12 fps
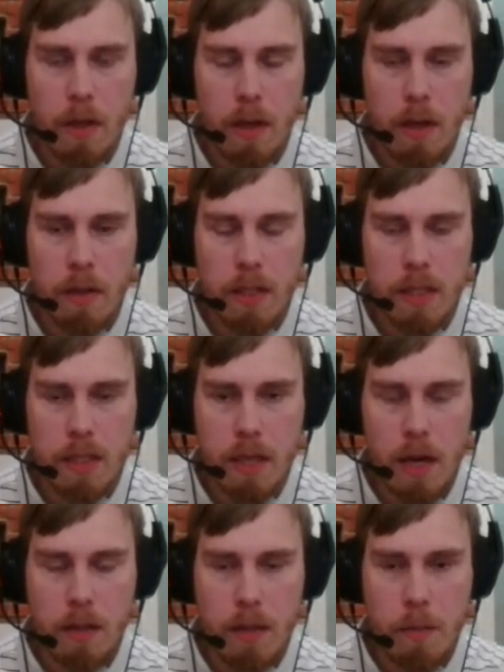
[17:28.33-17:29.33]
This is
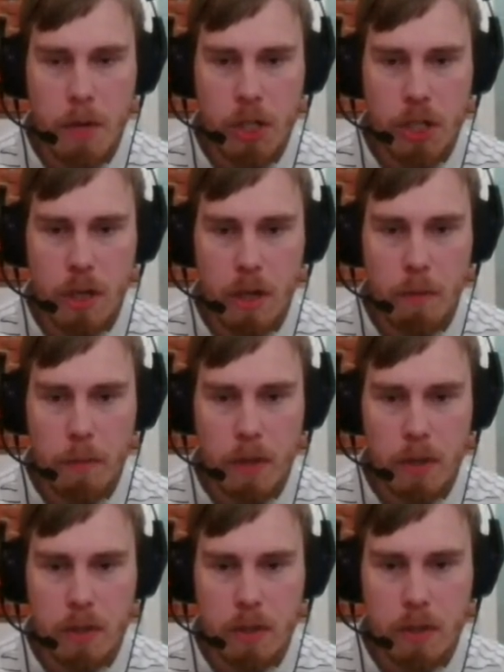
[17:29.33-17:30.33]
anti-martial
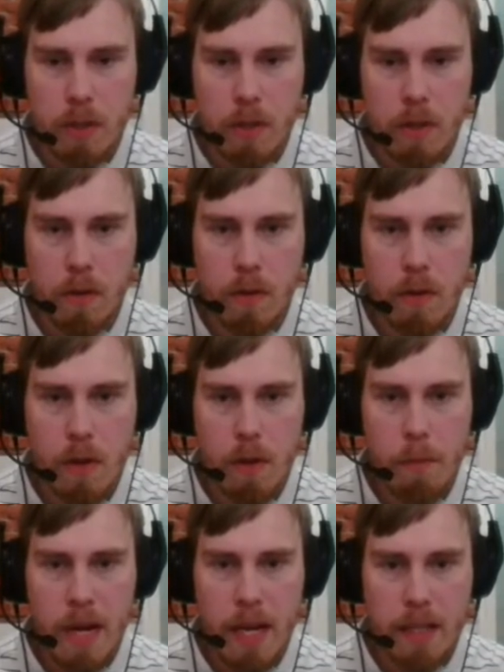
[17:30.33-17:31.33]
because
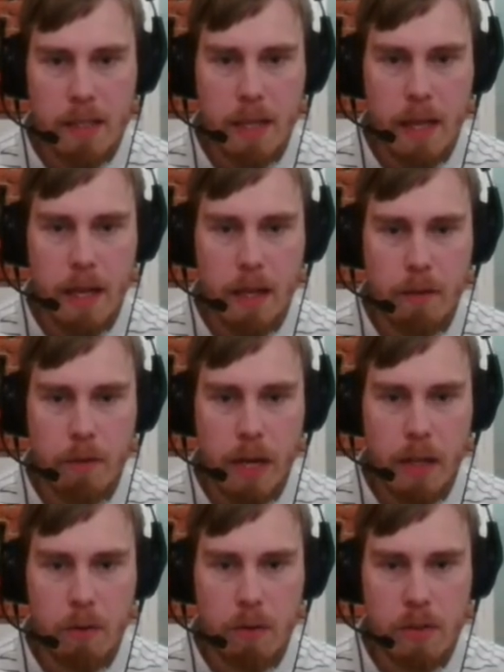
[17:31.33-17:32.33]
black is getting really
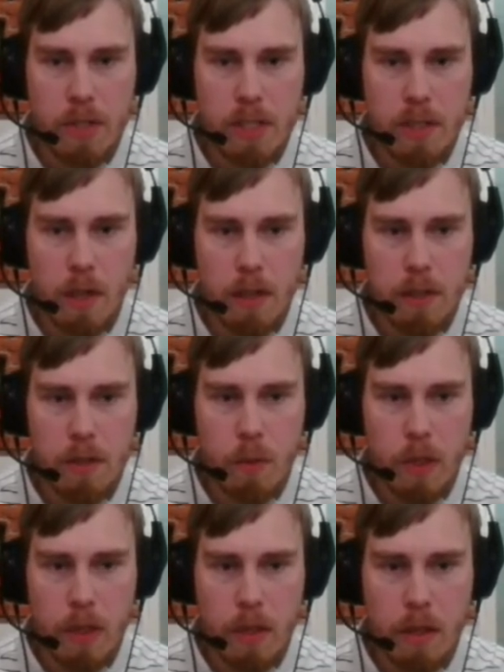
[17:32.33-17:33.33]
good results
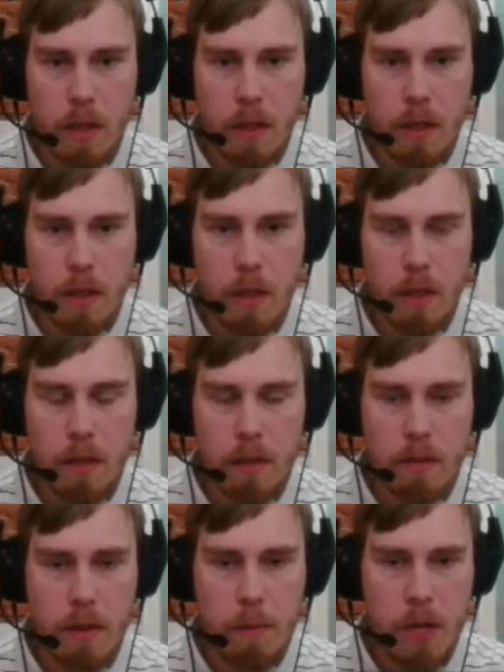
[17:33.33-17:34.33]
with
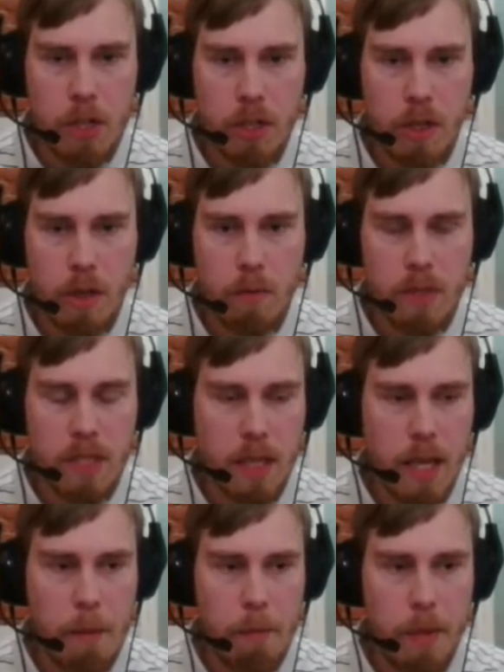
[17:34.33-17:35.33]
the martial, with the
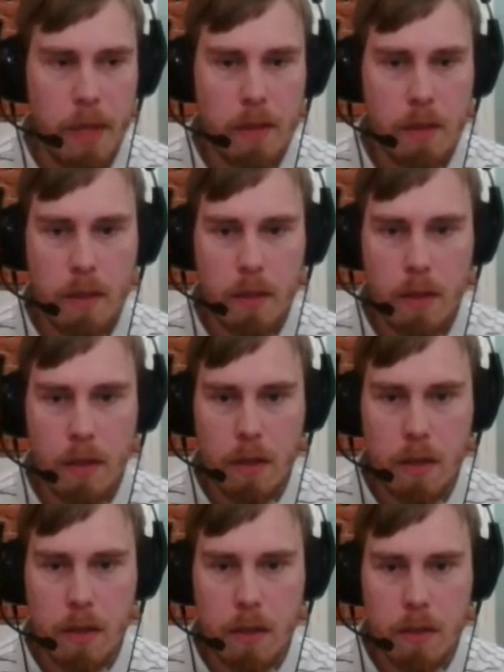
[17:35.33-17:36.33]
gambit.
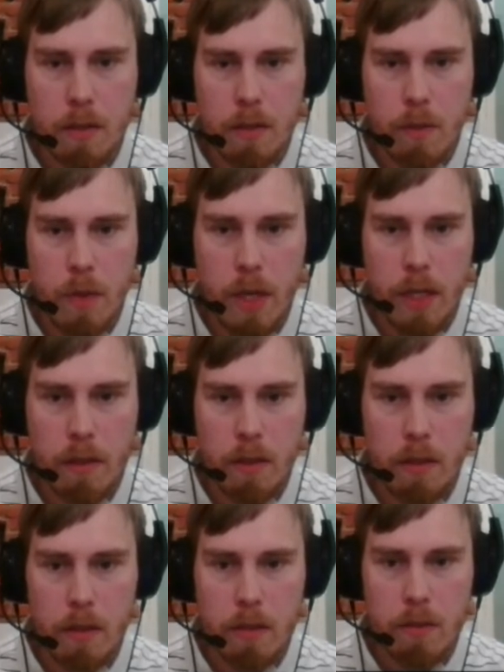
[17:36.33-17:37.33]
So white
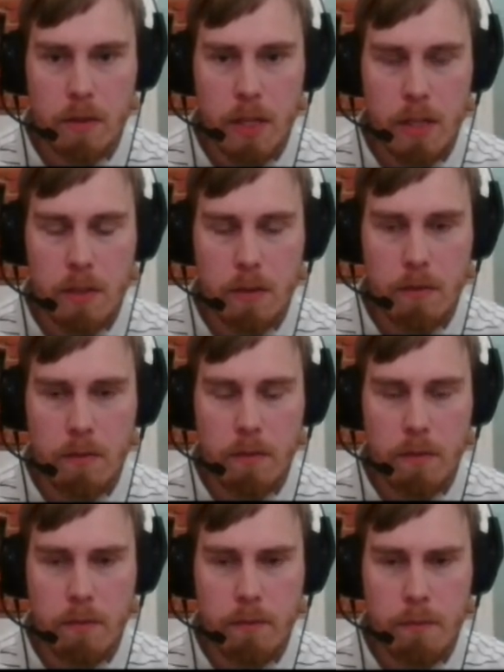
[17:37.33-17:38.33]
tries to,
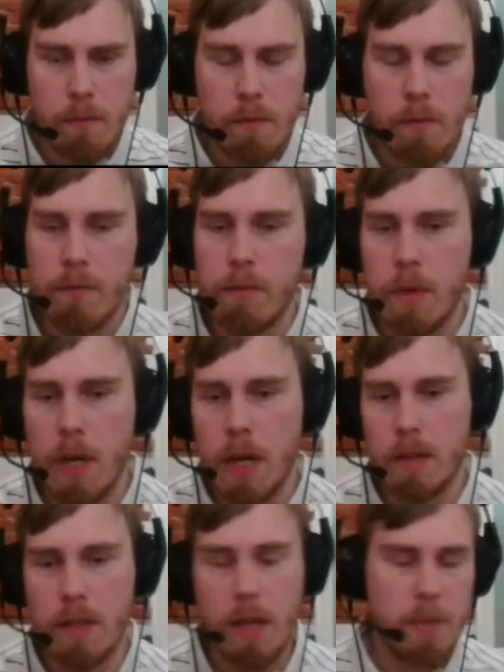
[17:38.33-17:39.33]

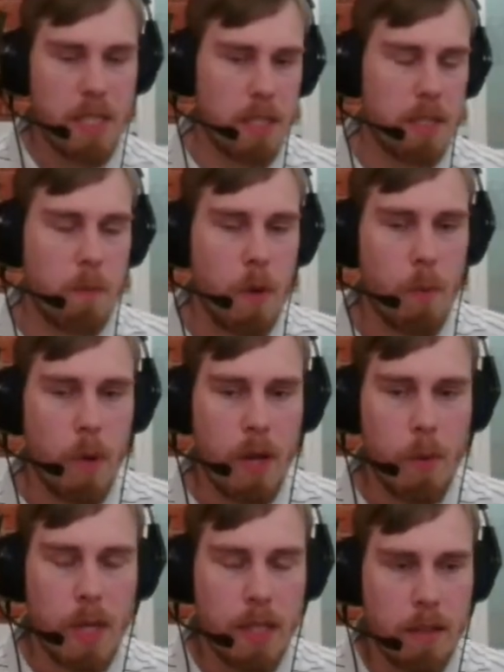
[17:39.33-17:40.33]
I mean, this is one way
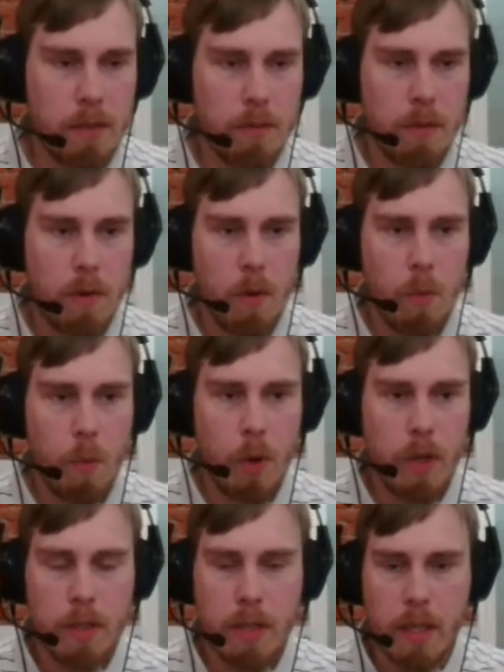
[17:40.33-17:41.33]
white can
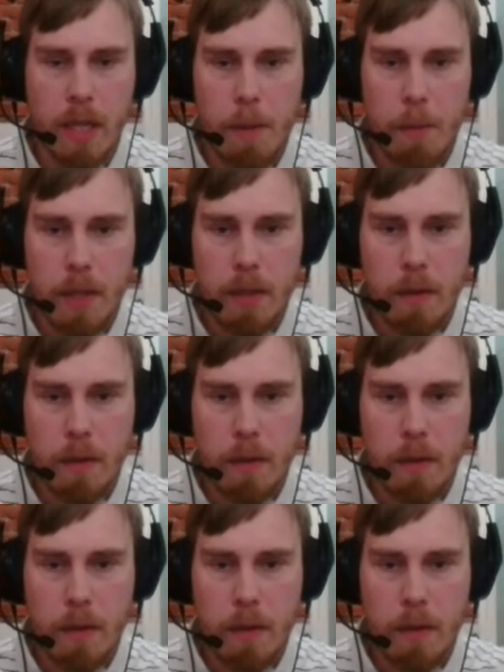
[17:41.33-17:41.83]
avoid the gambit.